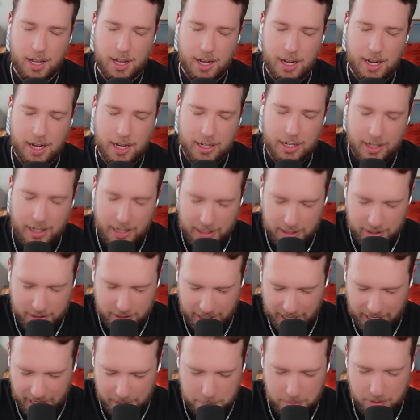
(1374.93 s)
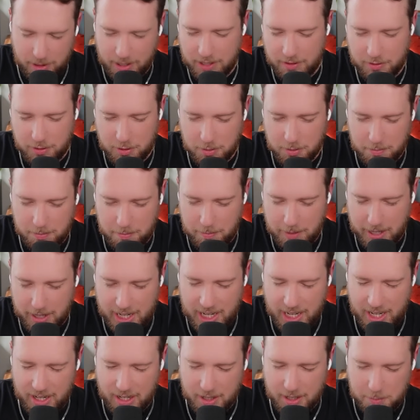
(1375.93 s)
I just can't believe we're
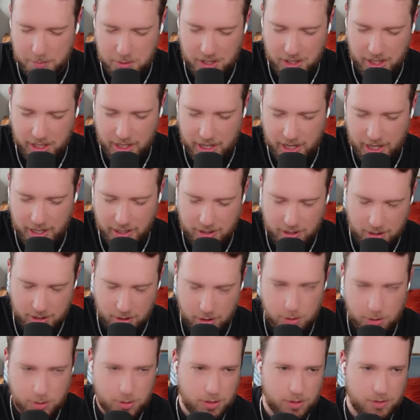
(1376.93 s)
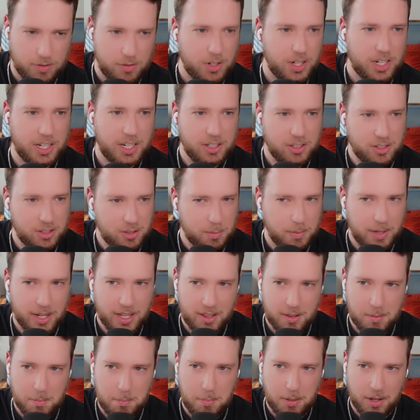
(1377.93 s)
making an upside case on Arthur frickin'
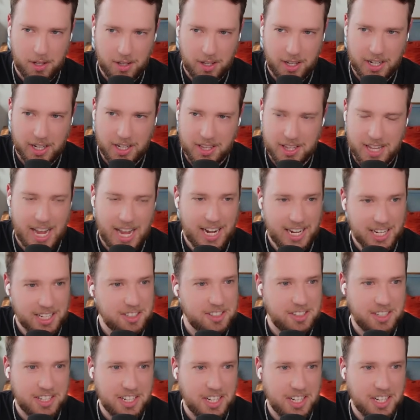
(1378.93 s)
Smith, but like that is the